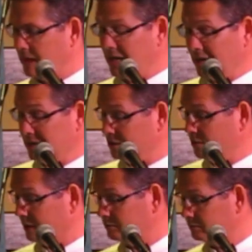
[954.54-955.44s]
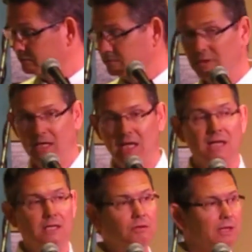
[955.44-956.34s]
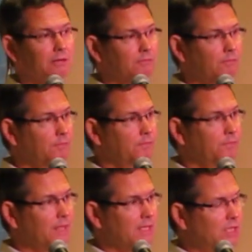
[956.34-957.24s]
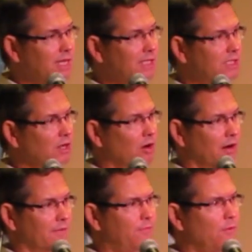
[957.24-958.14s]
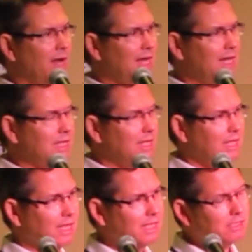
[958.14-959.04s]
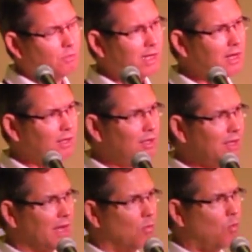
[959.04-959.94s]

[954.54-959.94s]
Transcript: they can't do it. They can't do it. They just are afraid. And so we're going to look